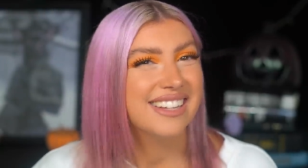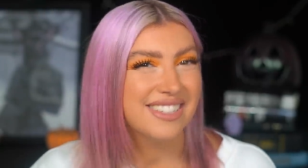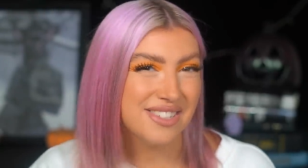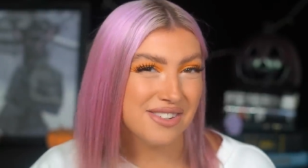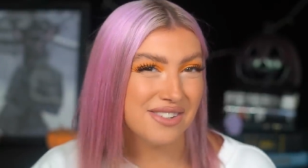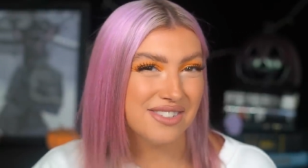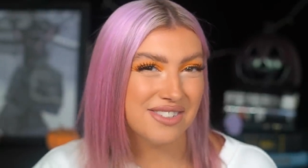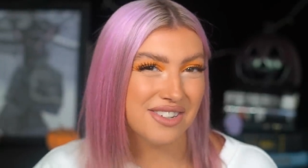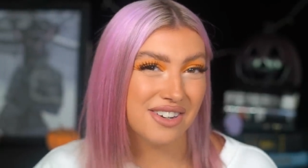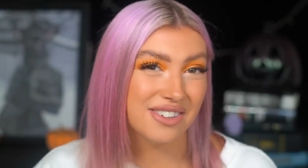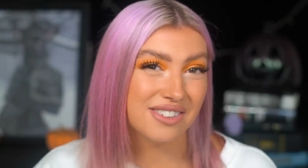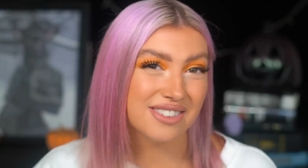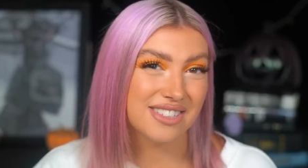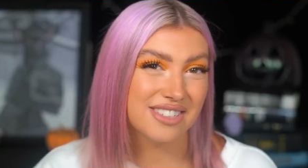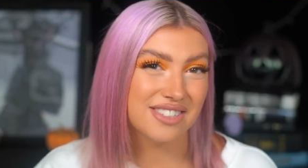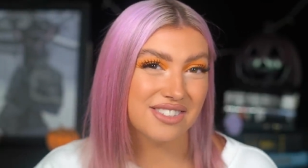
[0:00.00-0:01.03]
don't
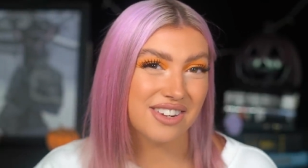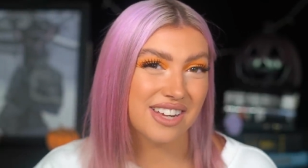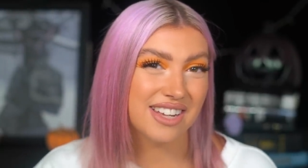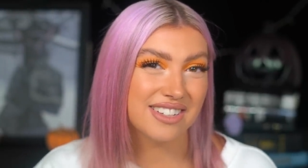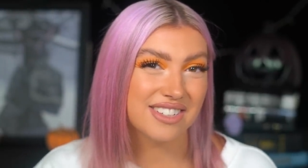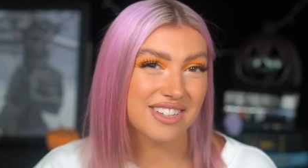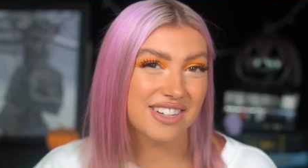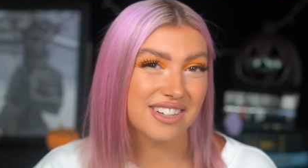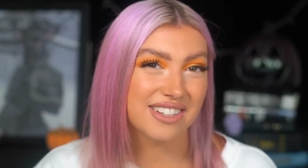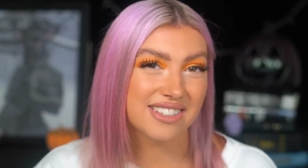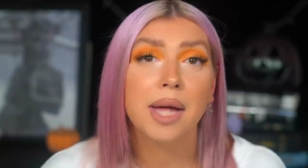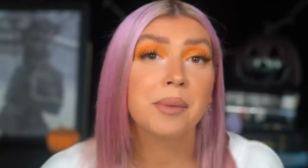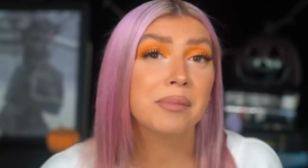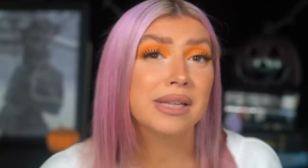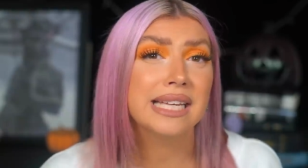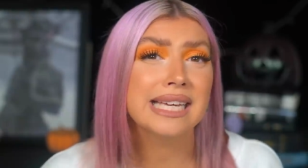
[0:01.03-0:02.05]
talk to strangers,
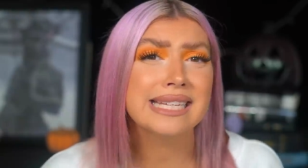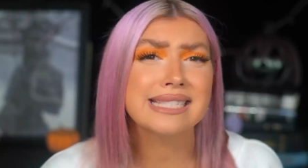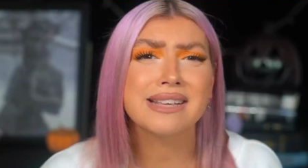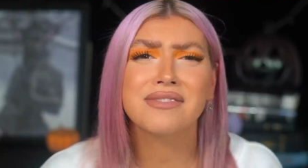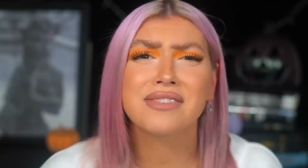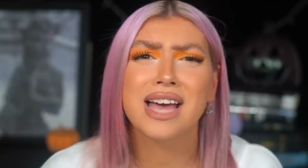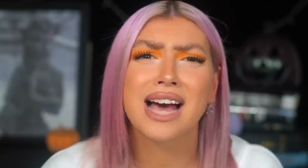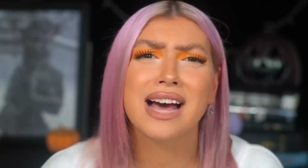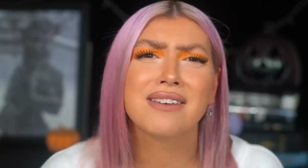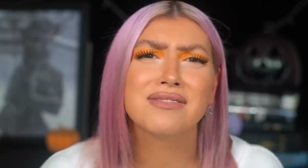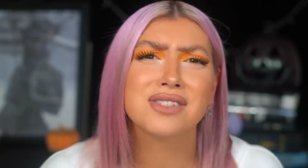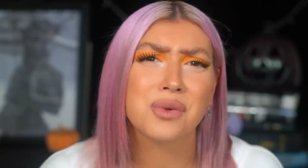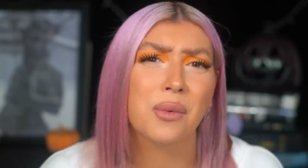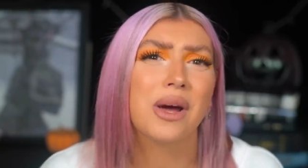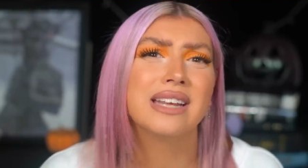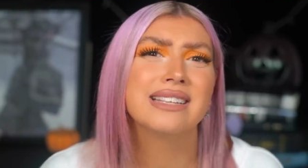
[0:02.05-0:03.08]
and please, if you have
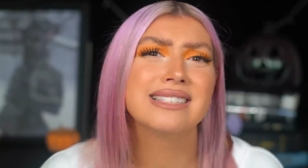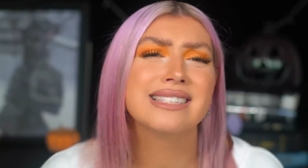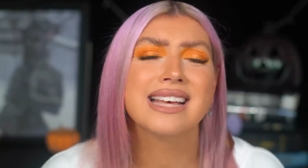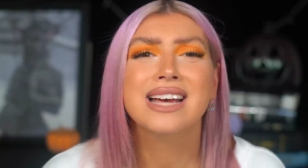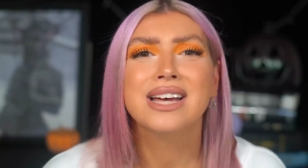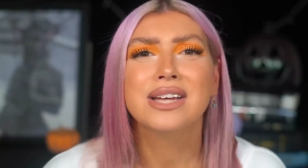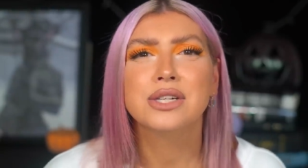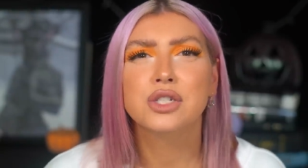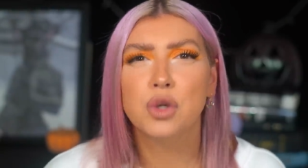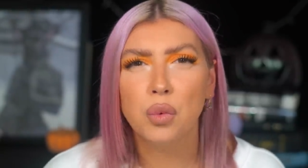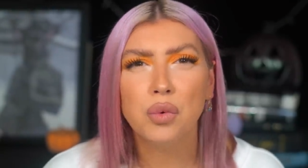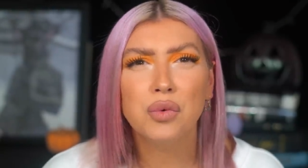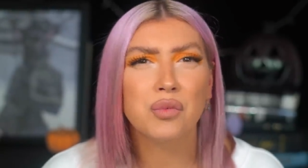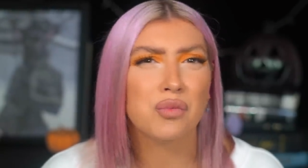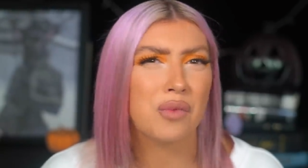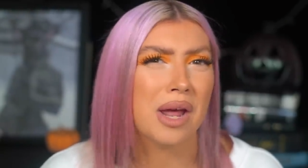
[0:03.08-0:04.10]
twins,
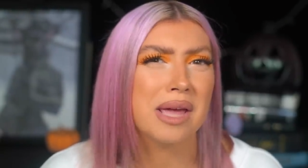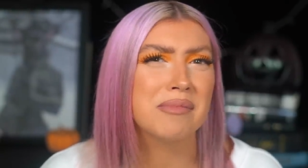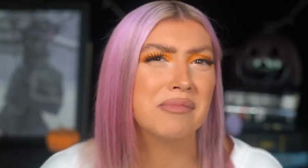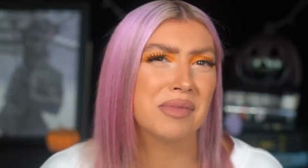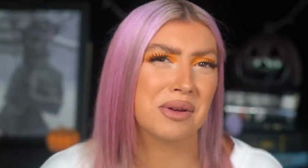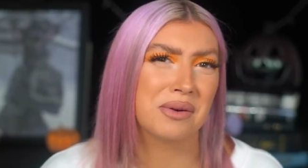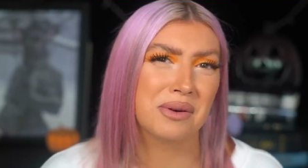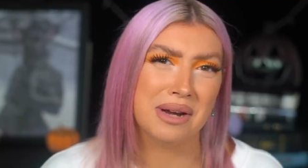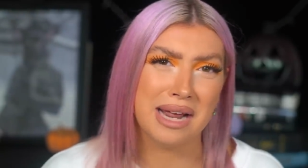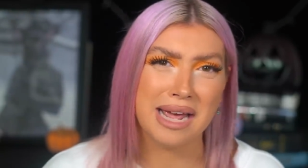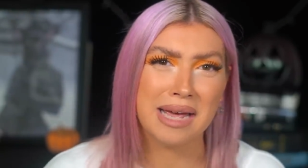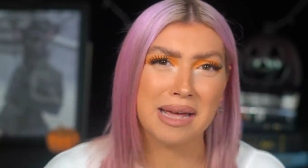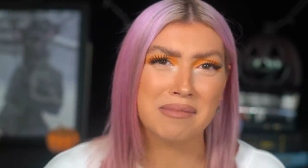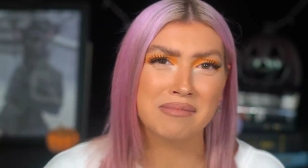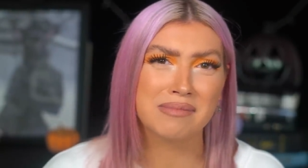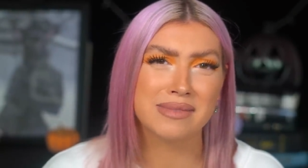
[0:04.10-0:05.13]
don't rhyme their
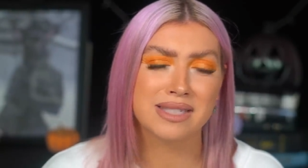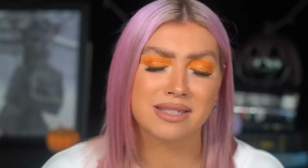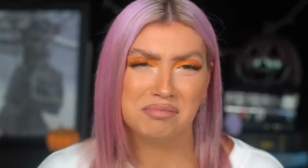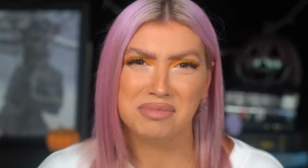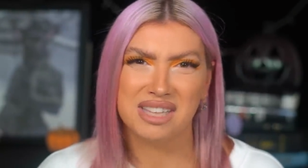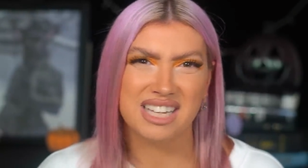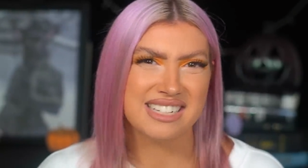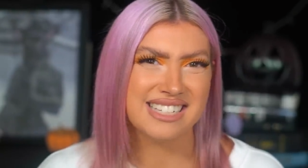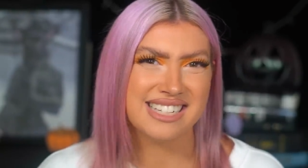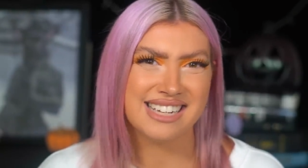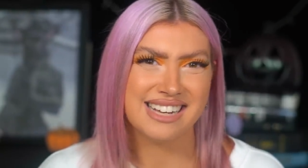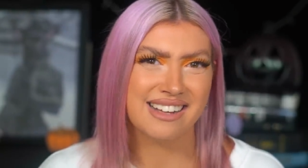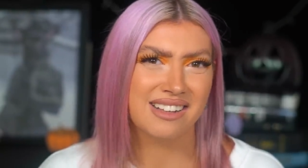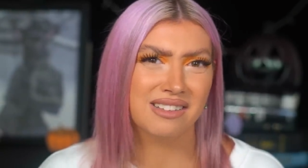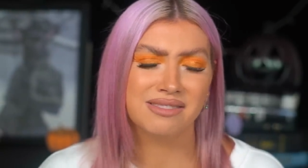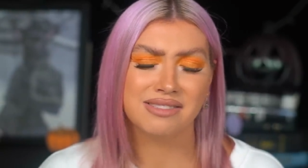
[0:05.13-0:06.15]
names. Bloody
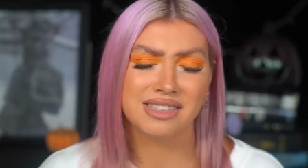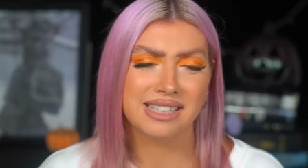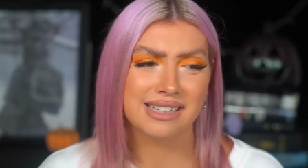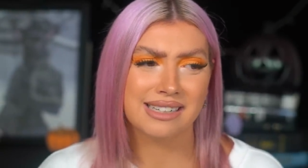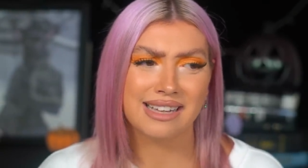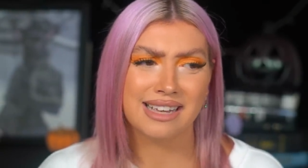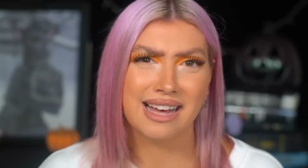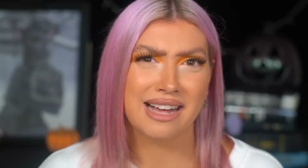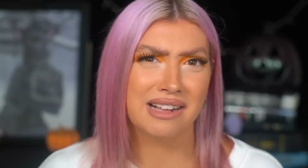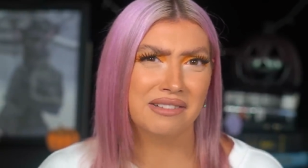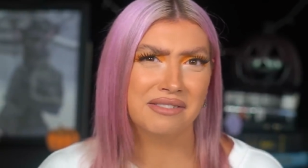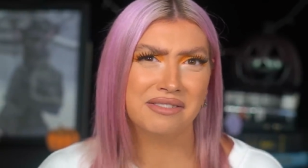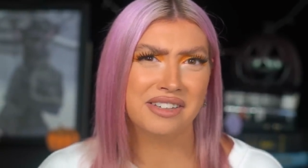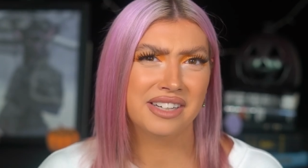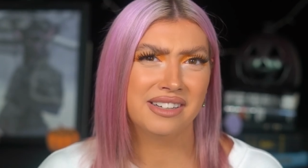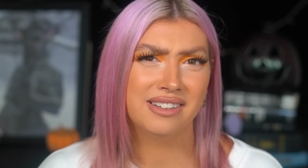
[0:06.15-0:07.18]
Alvin and
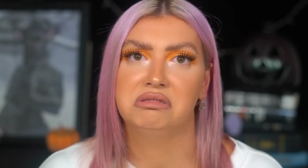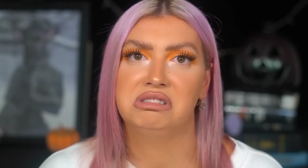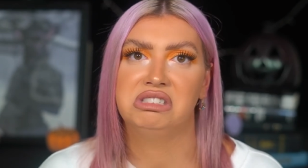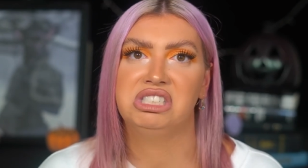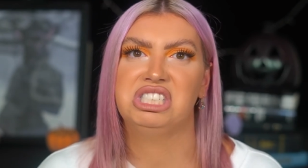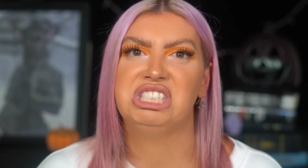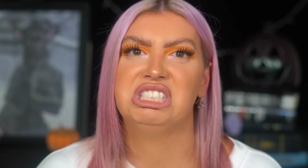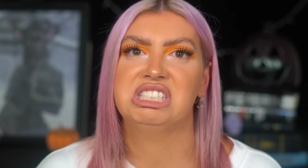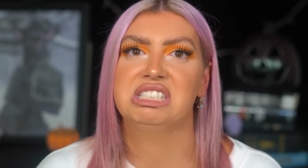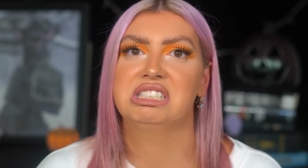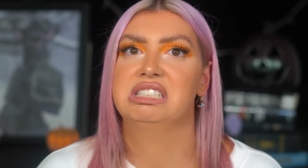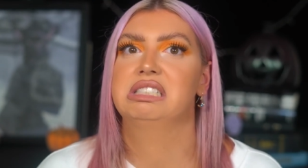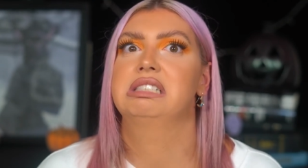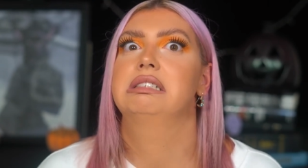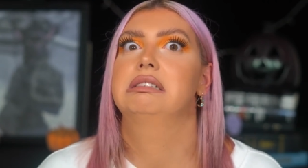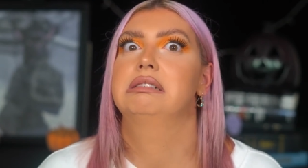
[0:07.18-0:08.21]
Calvin. Jesus.